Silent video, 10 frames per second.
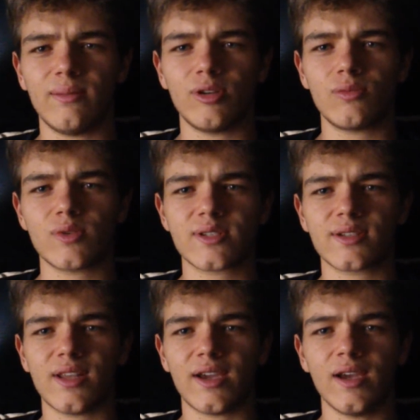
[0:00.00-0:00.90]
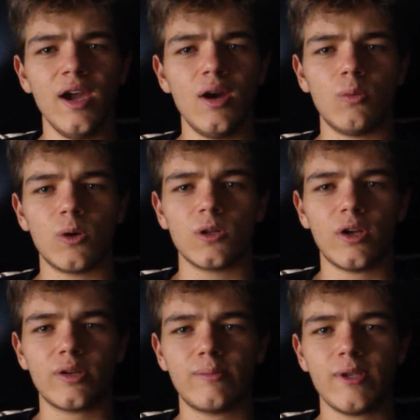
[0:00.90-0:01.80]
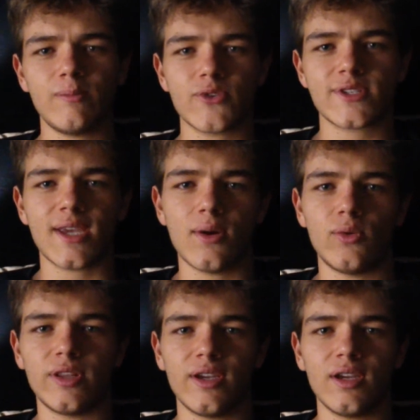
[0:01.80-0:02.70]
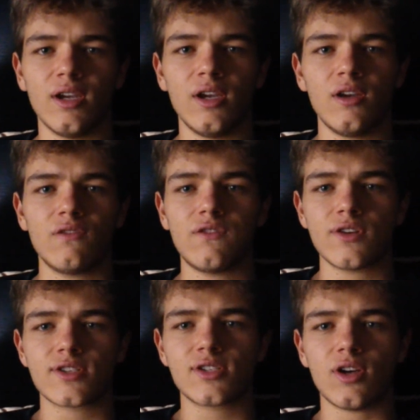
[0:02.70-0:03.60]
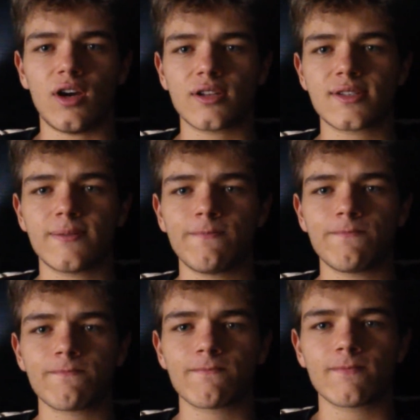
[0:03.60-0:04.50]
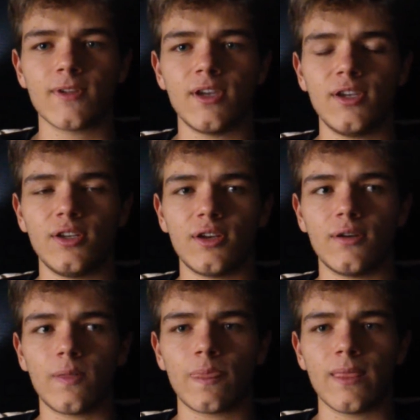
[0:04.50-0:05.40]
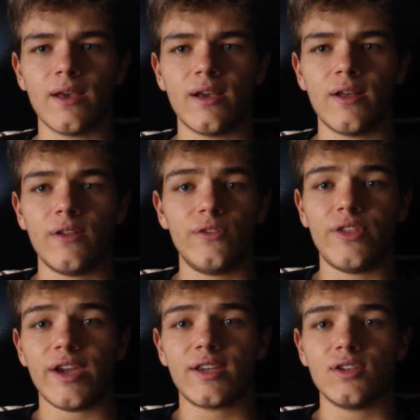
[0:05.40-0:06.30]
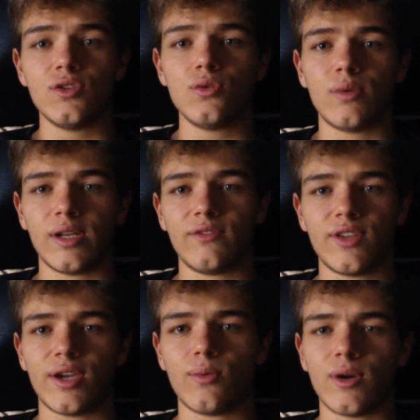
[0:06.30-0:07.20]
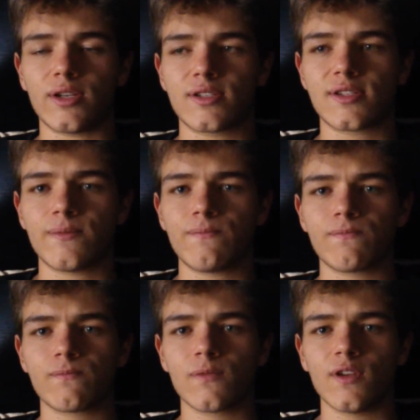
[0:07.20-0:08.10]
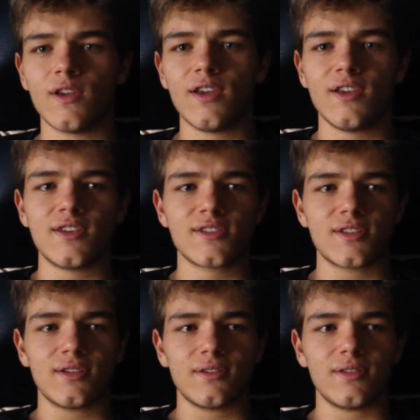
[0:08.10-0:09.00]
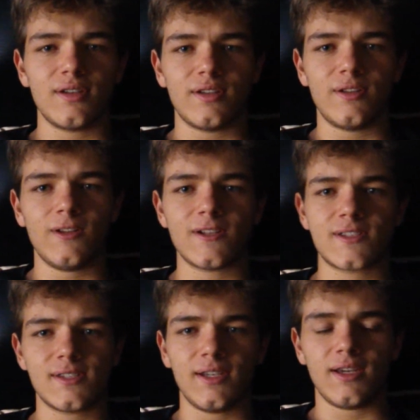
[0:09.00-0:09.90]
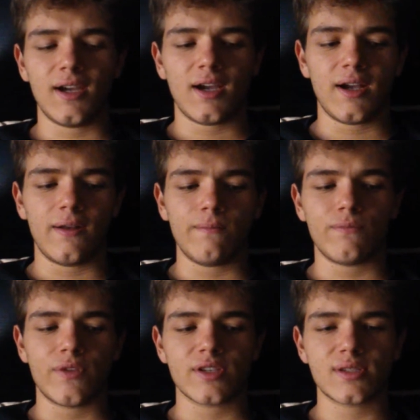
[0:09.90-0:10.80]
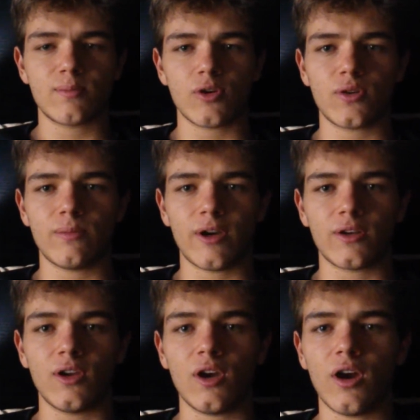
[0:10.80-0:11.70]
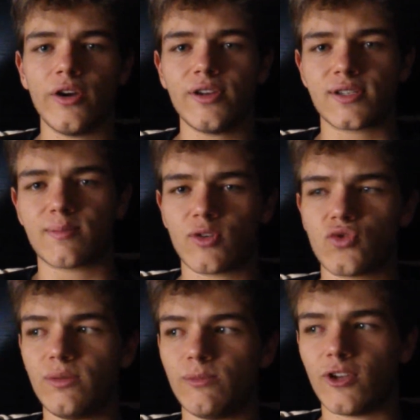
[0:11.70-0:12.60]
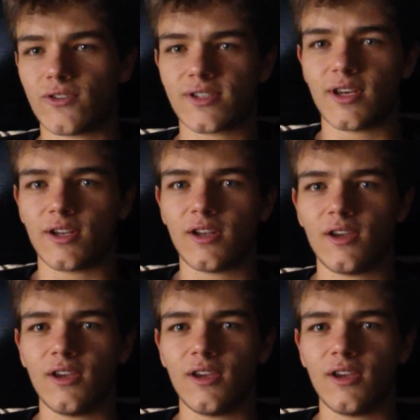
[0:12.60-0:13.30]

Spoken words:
But it wasn't like what a lot of people say when they first start, you know, they can do whatever they want. So let's see. Spoke about, oh yes, my dream last night.